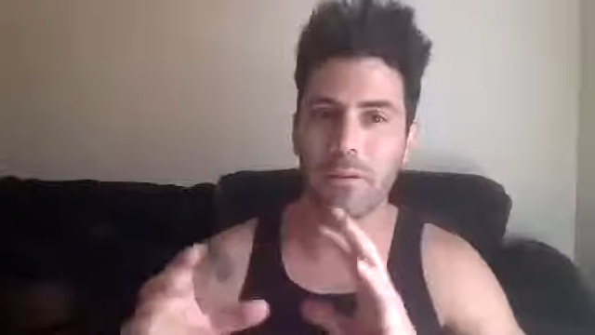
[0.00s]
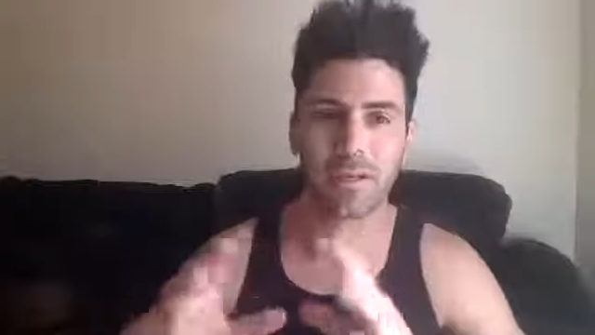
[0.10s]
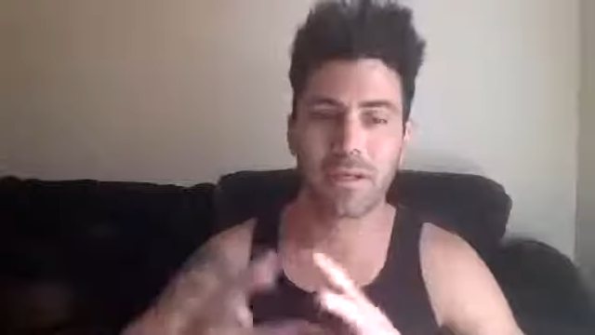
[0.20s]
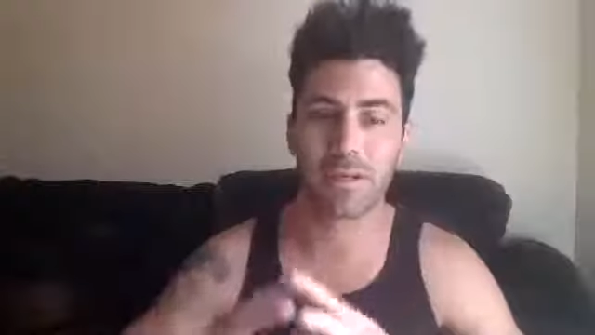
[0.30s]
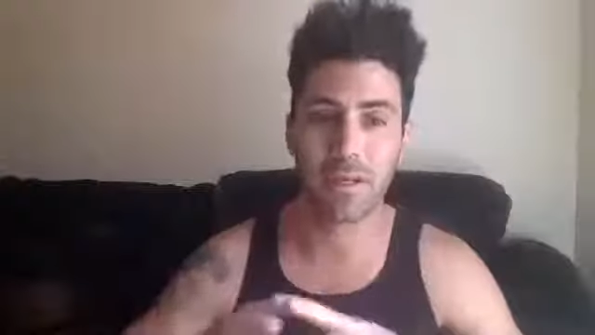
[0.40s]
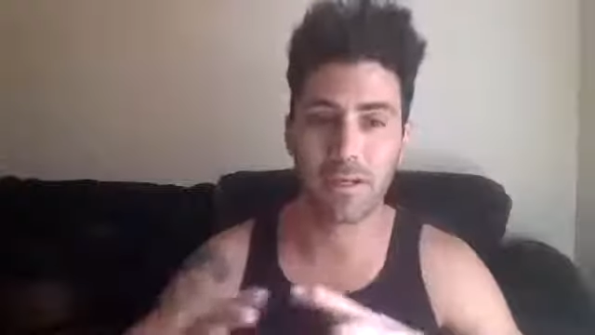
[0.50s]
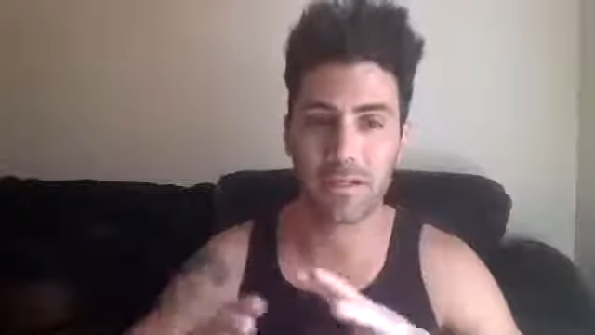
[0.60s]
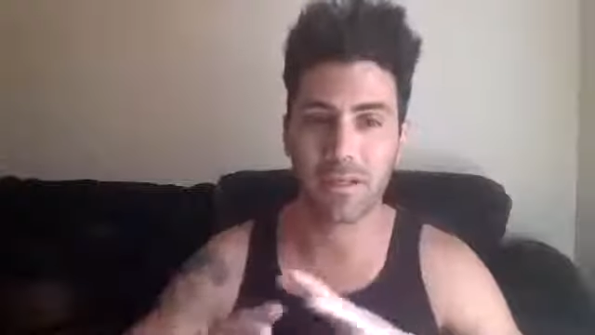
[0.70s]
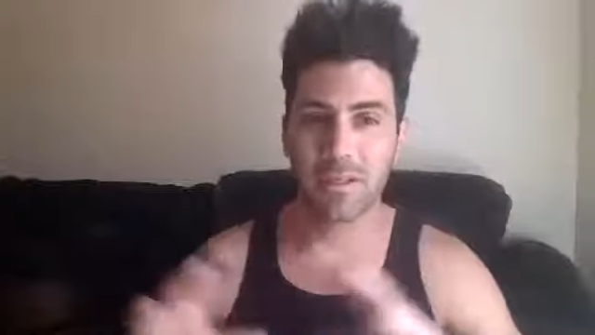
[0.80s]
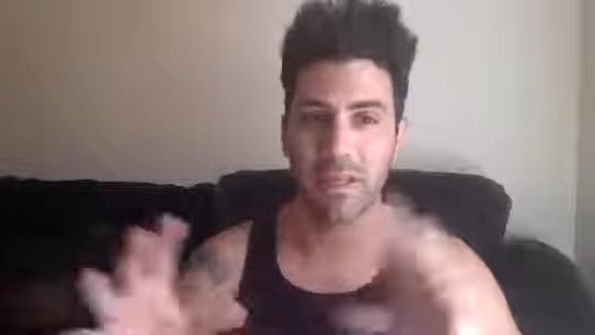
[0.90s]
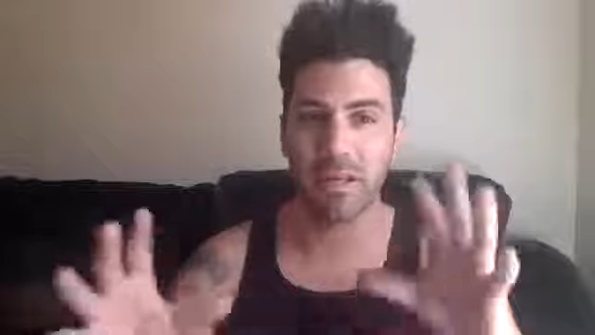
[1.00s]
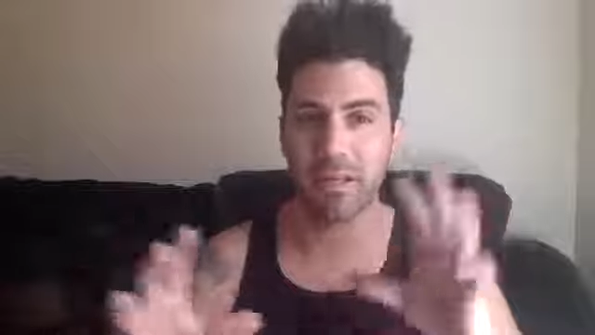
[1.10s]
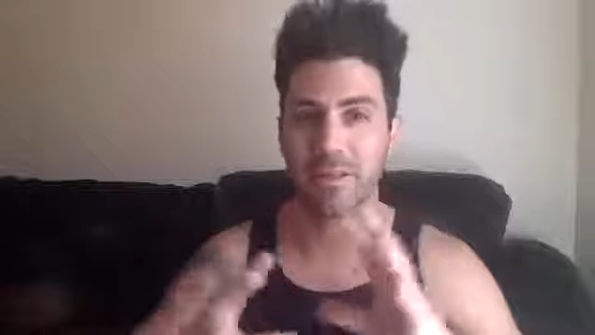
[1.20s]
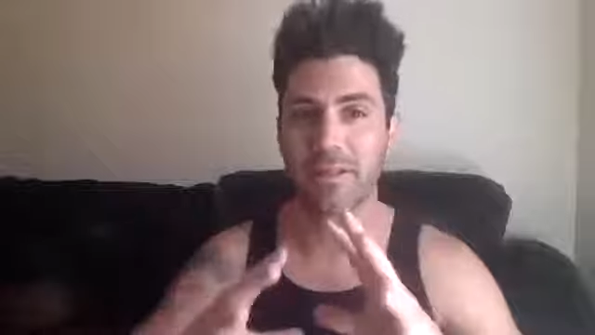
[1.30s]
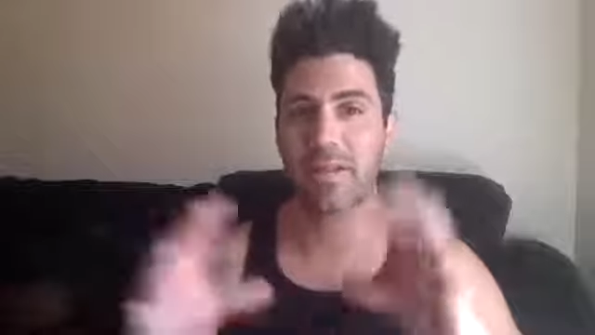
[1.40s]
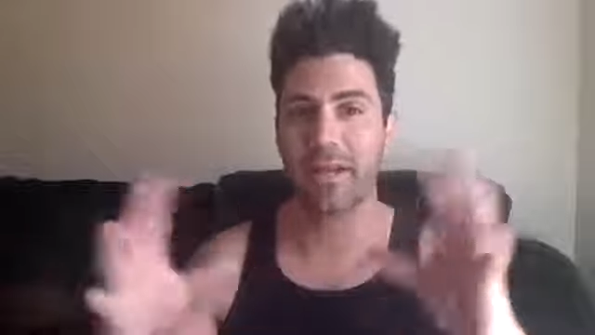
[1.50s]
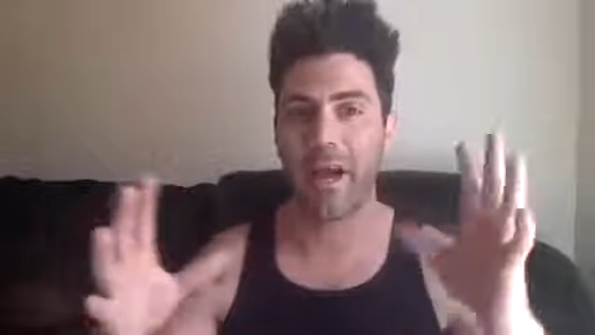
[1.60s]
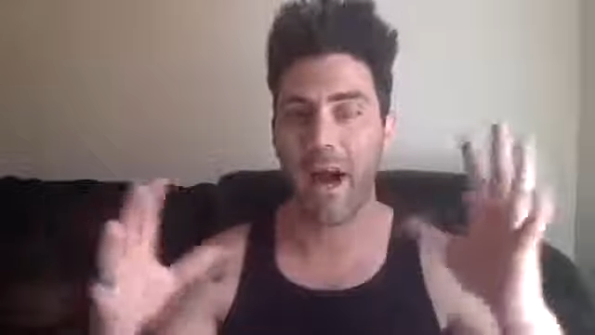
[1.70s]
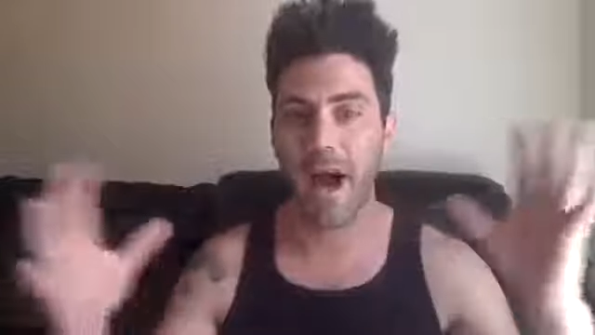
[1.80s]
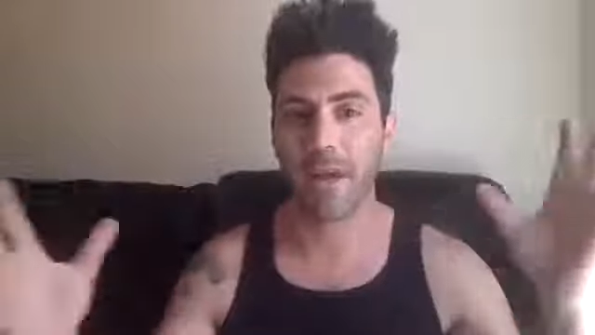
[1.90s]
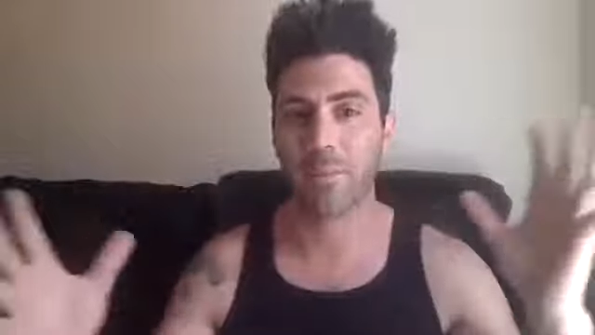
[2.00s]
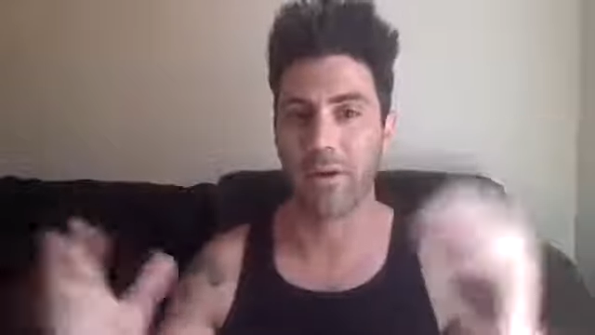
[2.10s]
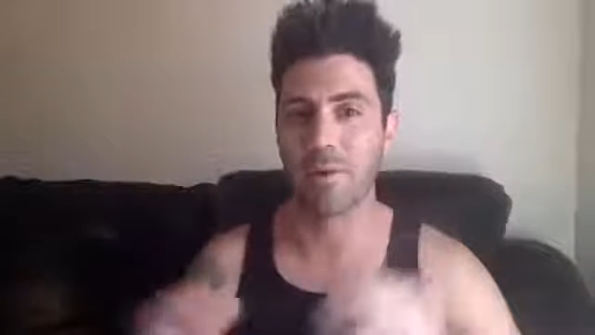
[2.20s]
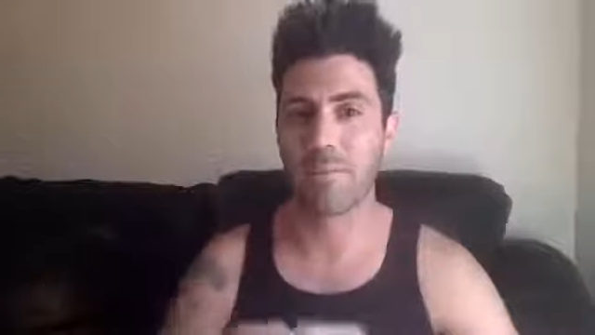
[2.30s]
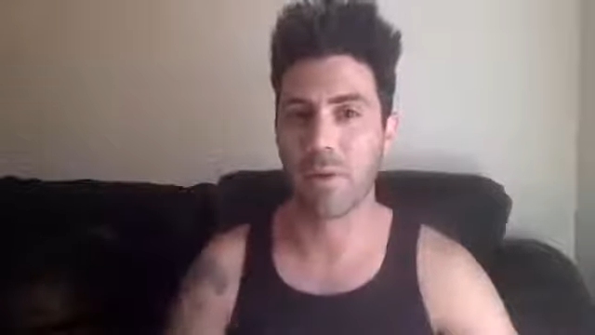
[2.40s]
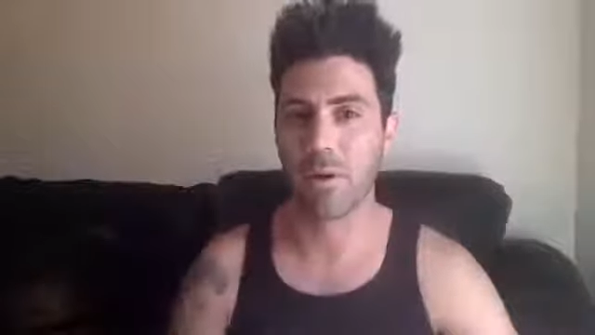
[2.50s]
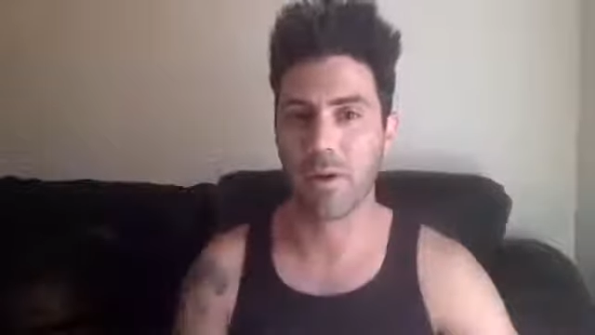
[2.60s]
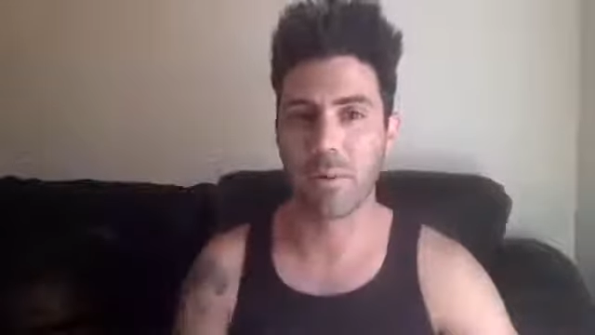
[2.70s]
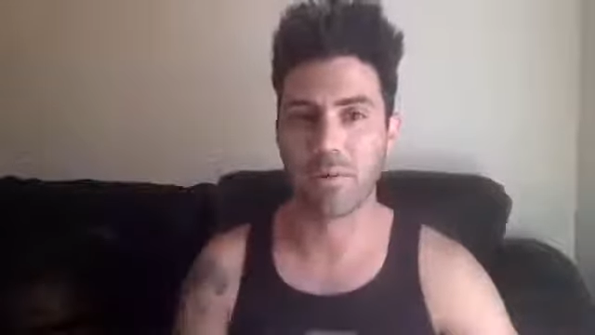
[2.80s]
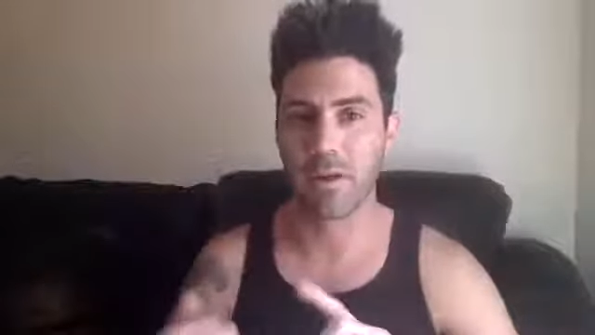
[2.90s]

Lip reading: was just going to say, so this is like a hybrid program.